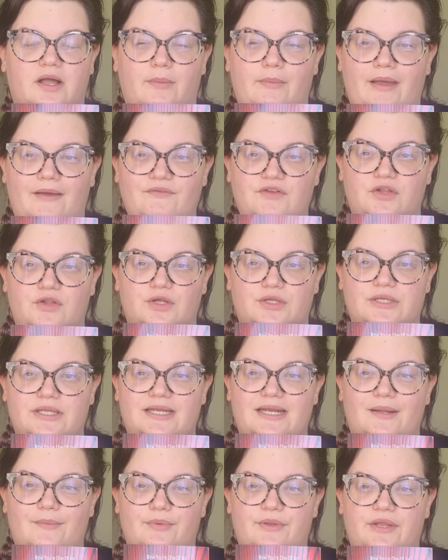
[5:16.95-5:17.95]
I'm gonna have to look
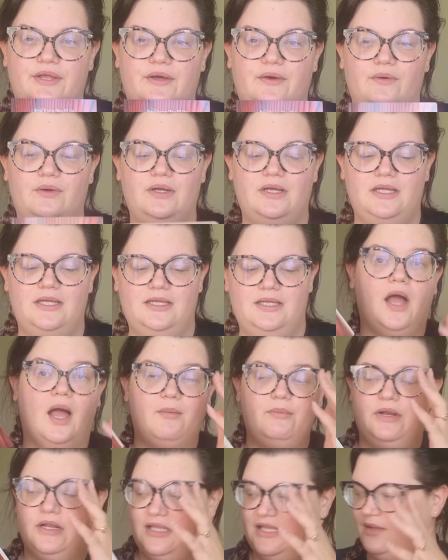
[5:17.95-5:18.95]
that up though.
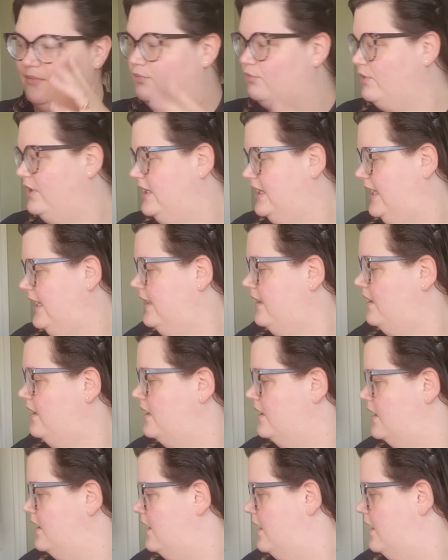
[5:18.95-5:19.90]
I'm gonna keep reading.